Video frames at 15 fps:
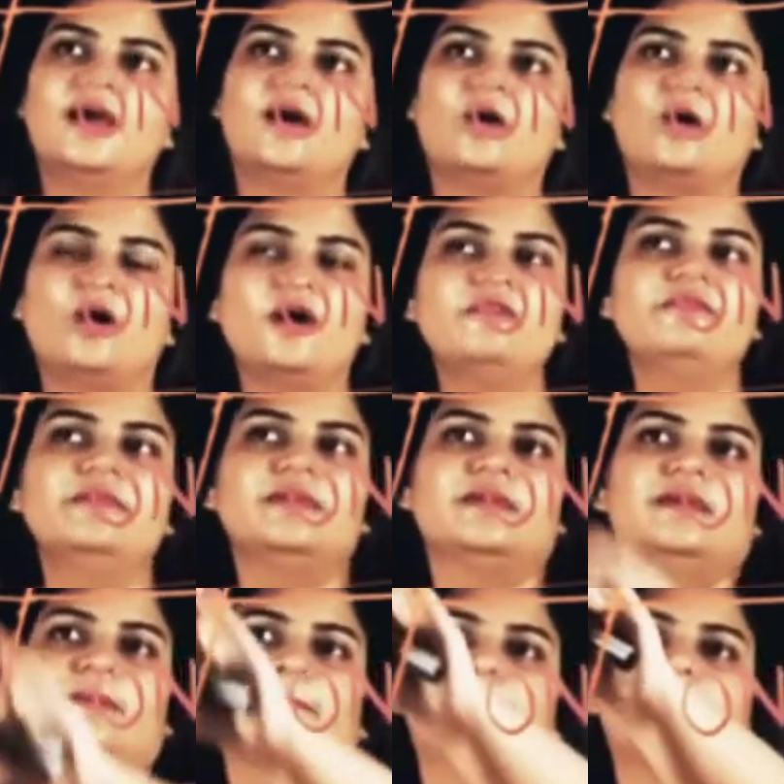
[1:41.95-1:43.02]
Or
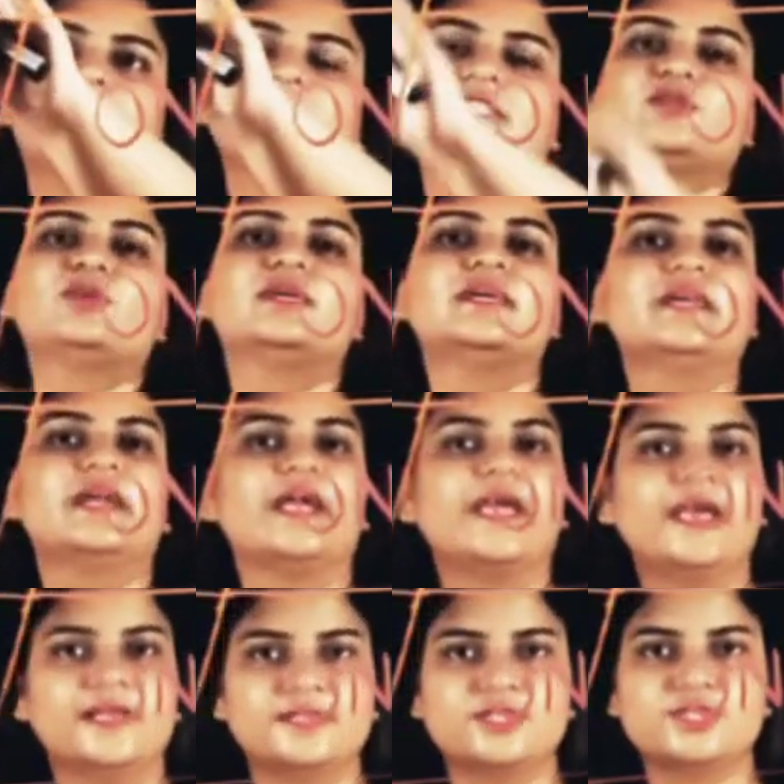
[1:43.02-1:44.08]
particular
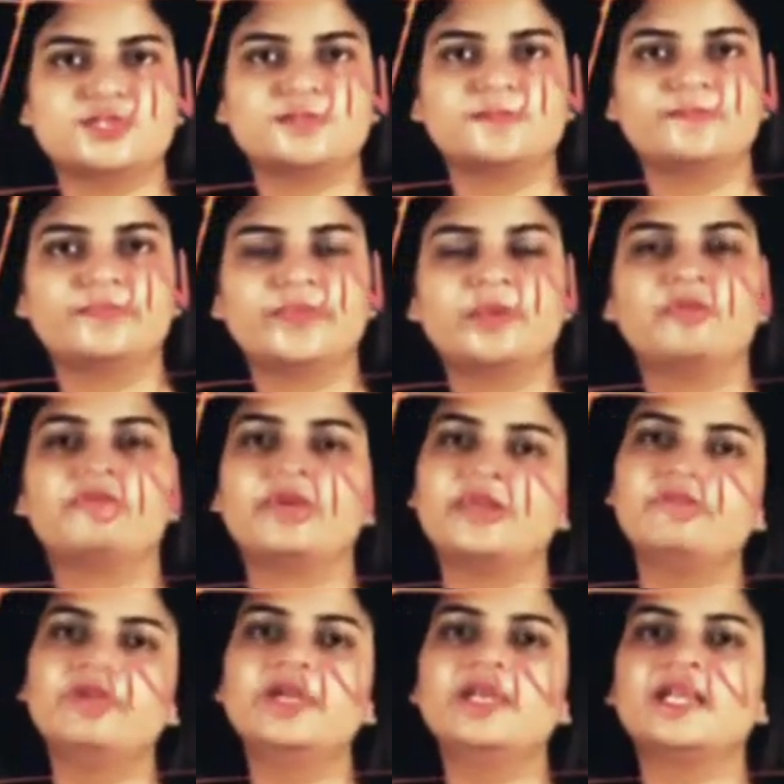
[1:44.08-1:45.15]
age.
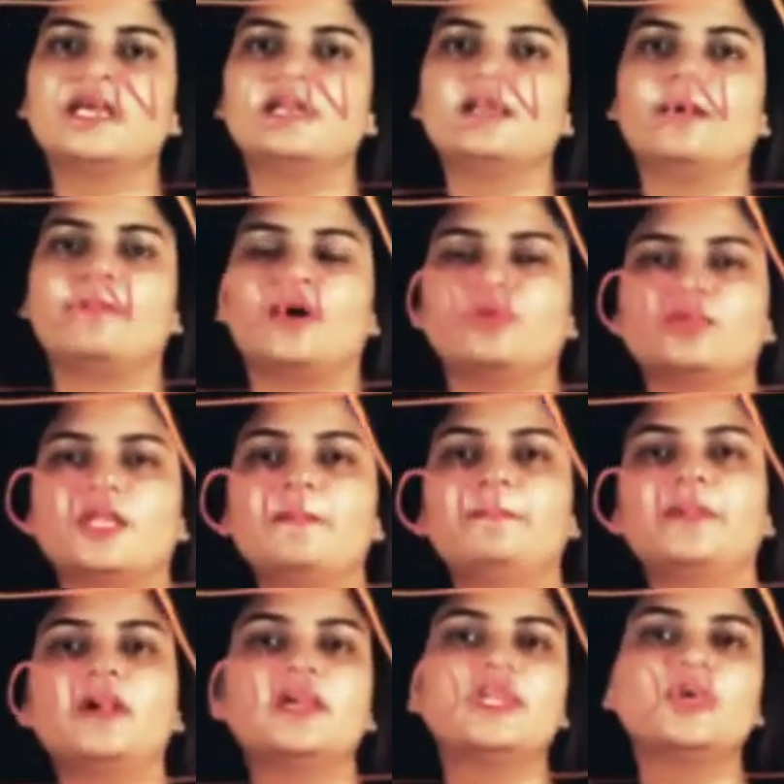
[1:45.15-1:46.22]
When we tell about the
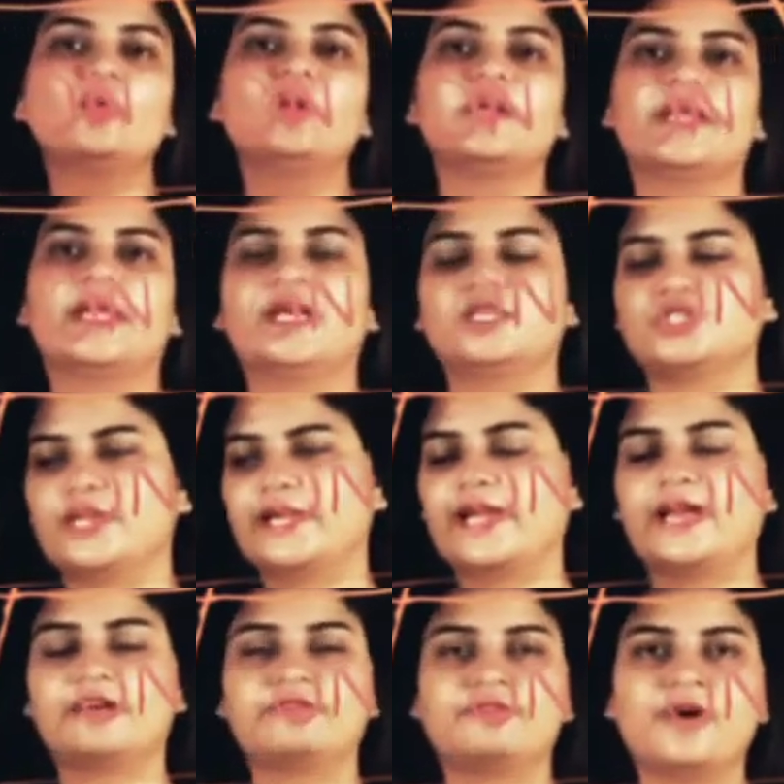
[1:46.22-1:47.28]
particular age, like
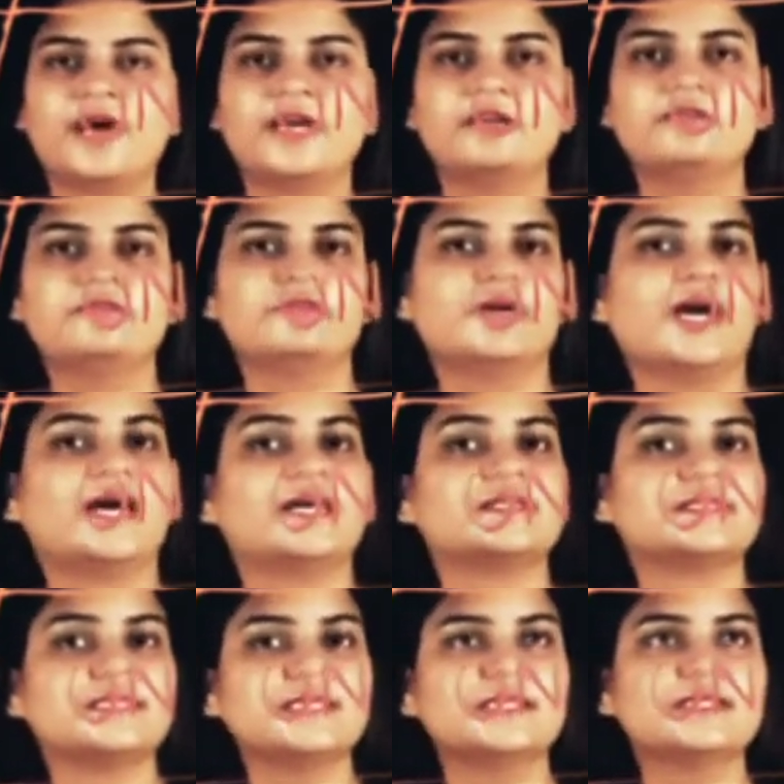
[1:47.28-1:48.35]
at 5, at
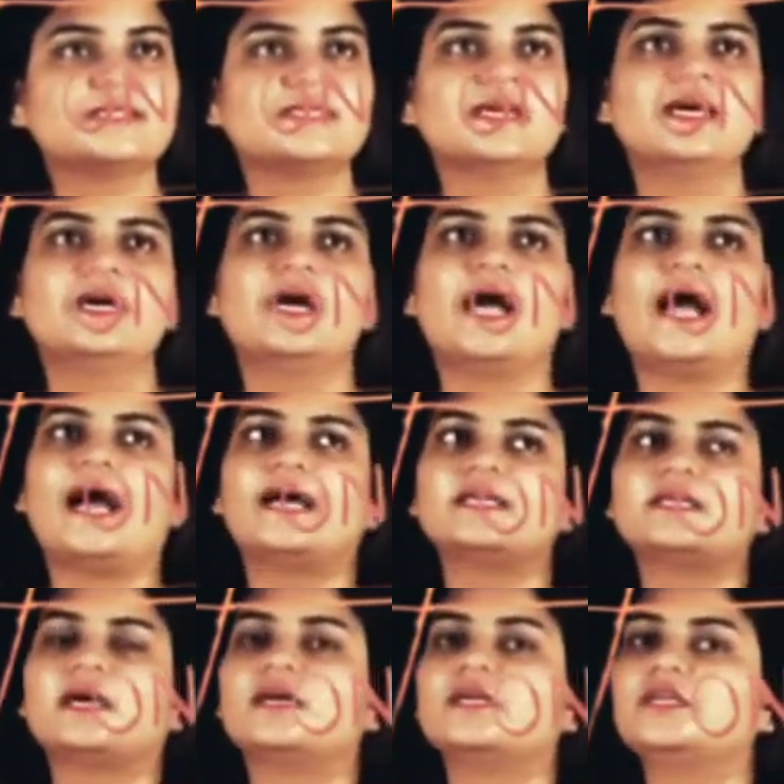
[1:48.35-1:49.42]
6,
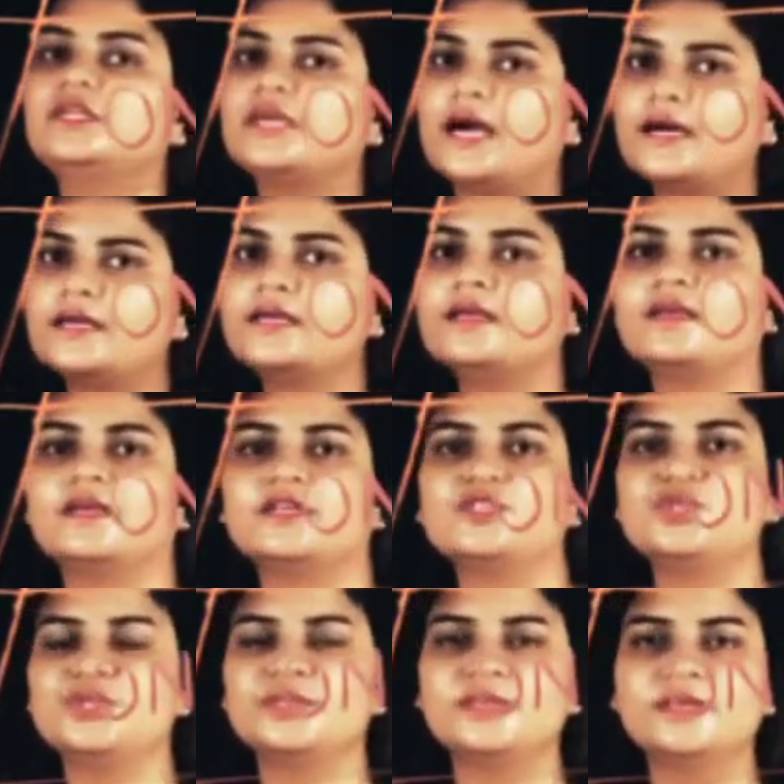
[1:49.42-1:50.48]
at a young
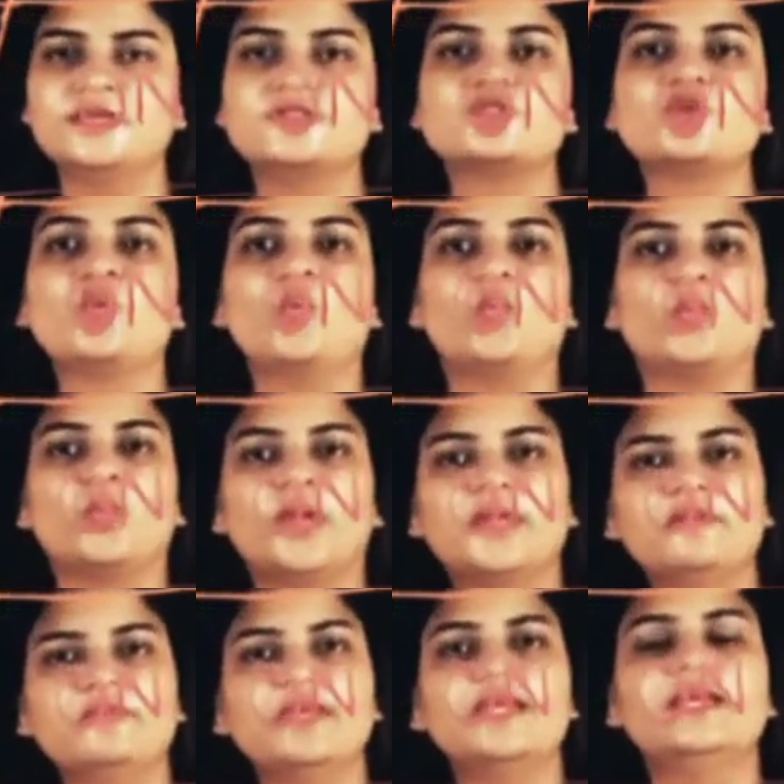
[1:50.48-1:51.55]
age, so
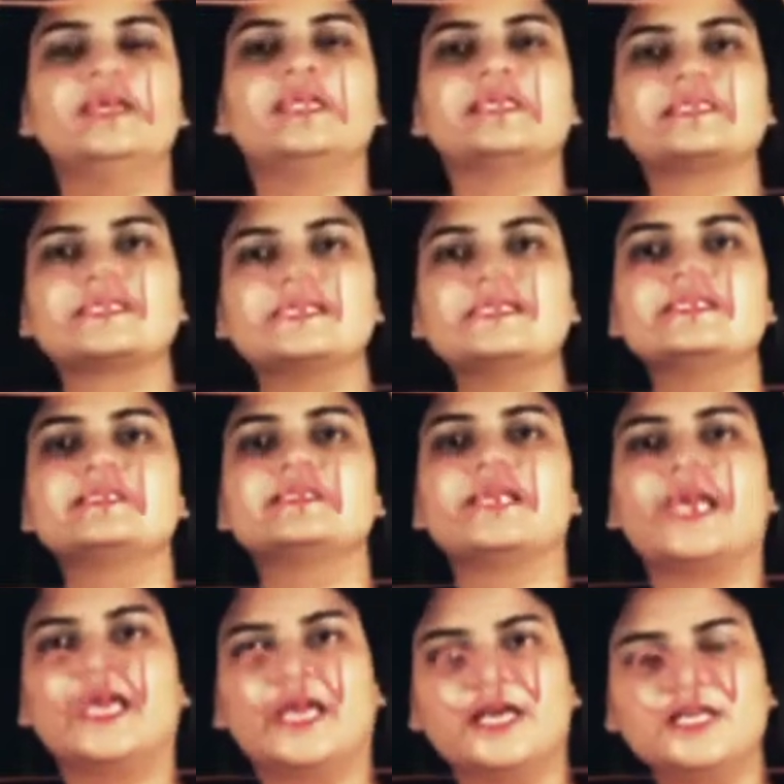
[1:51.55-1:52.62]
when we discuss
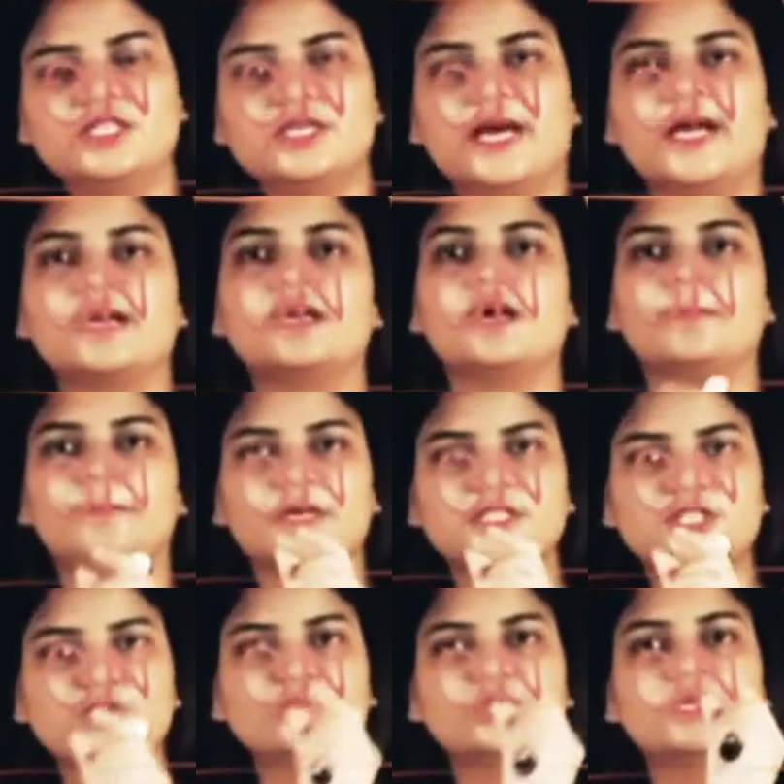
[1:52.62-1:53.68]
age and a
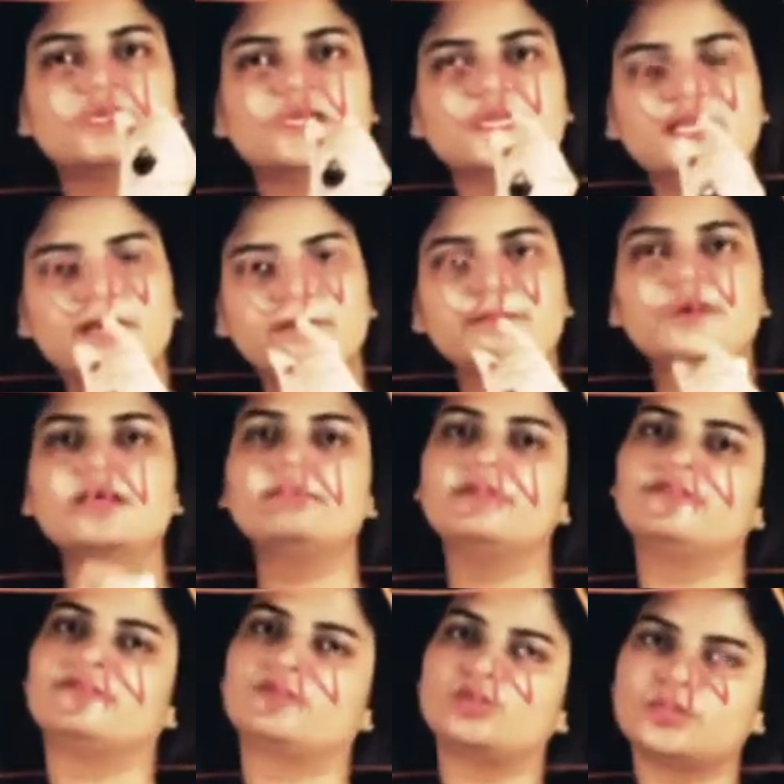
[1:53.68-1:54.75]
particular number
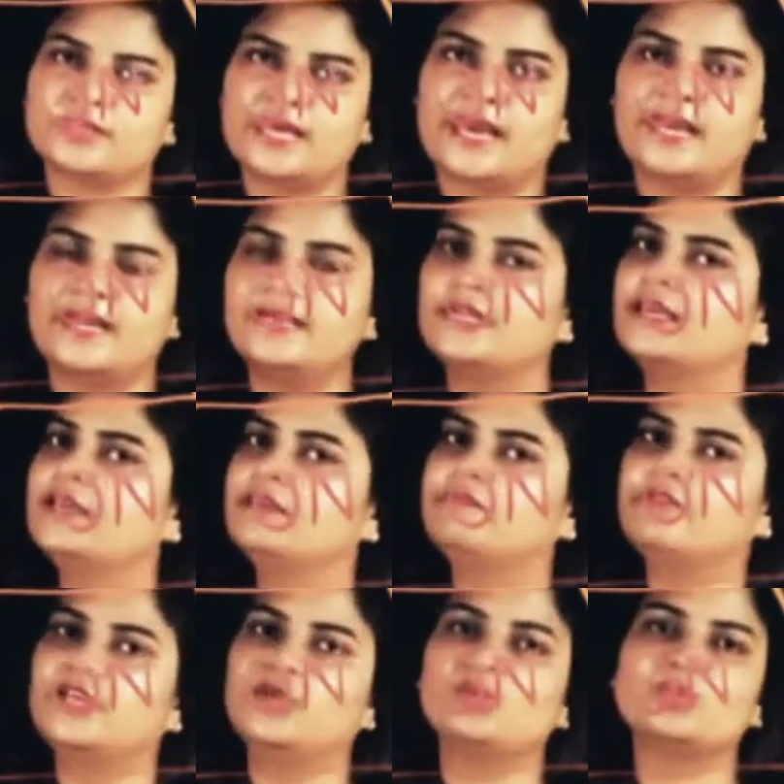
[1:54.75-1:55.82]
before that,
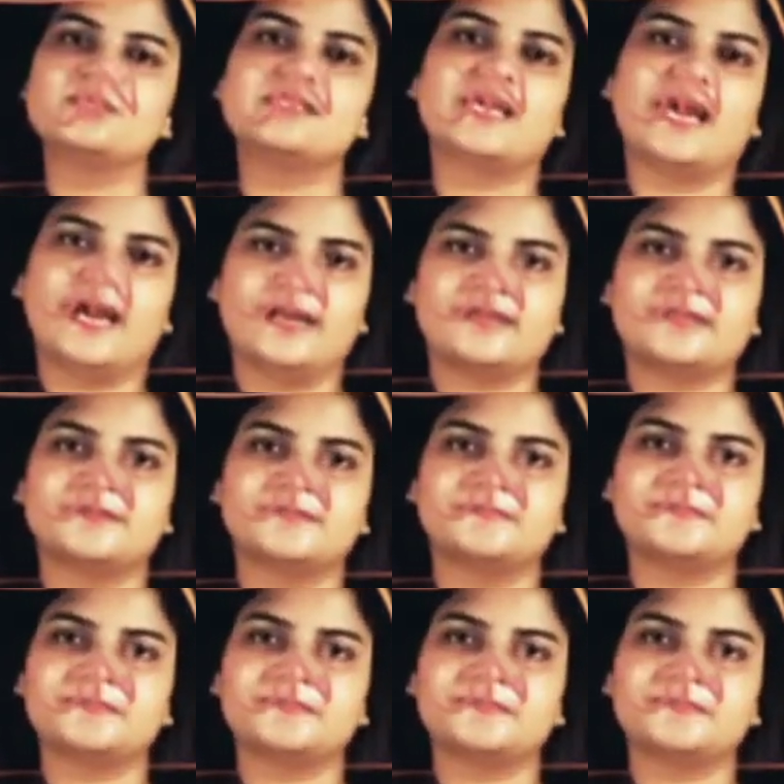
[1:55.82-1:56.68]
we use at.